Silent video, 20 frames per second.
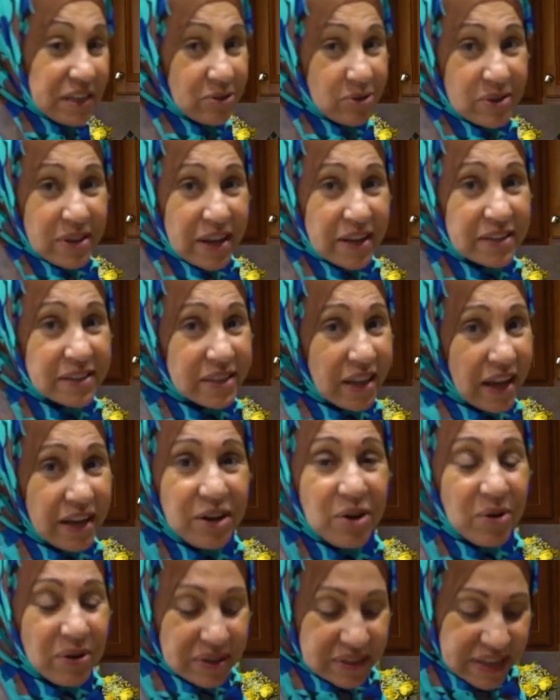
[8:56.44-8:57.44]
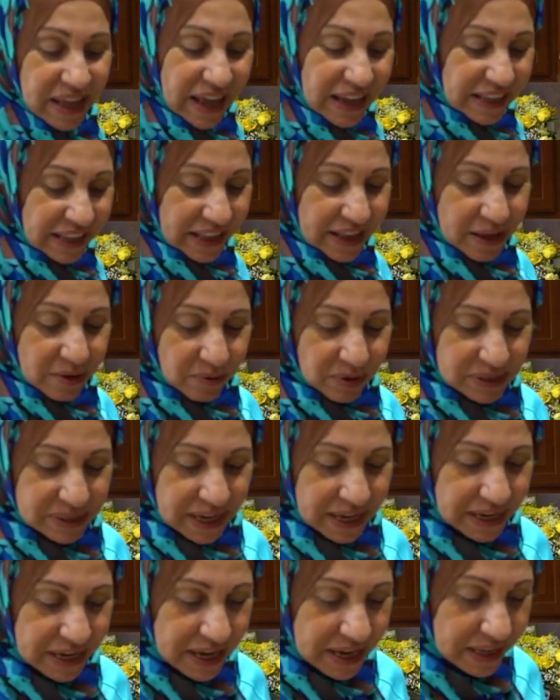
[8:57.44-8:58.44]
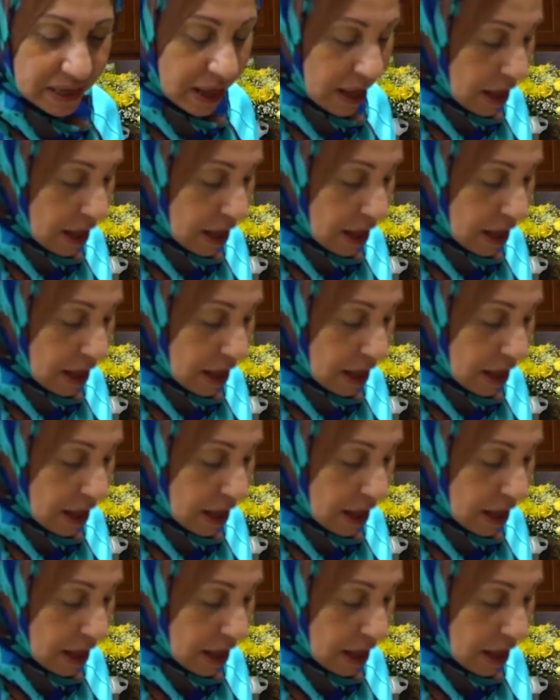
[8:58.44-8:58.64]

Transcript: to taste. I know exactly what I need.